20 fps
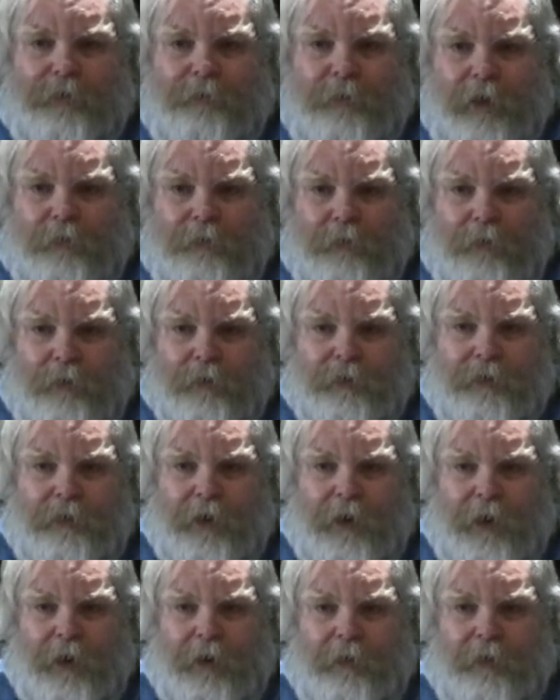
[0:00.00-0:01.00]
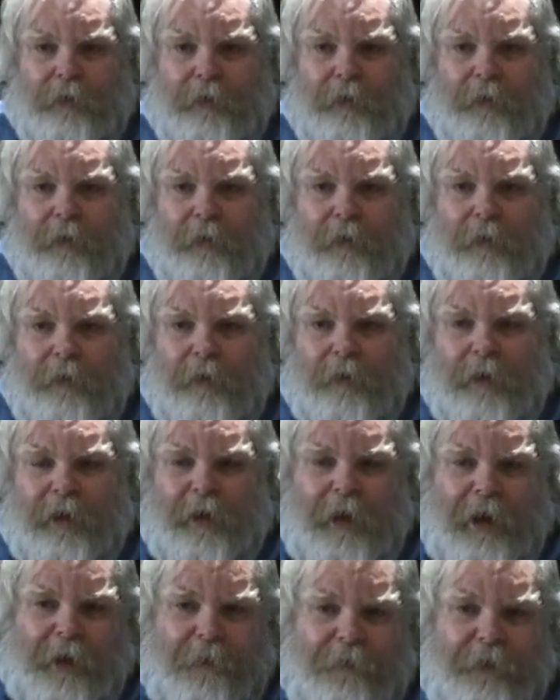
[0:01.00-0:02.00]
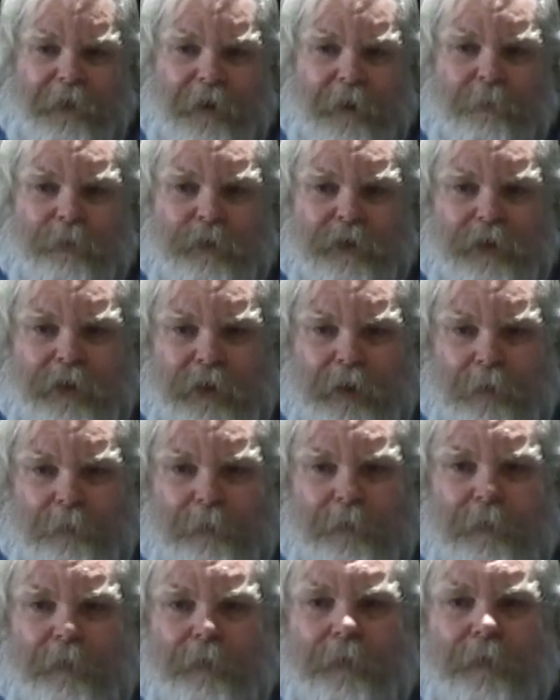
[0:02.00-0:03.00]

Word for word: throughout the whole state, and half of them we ship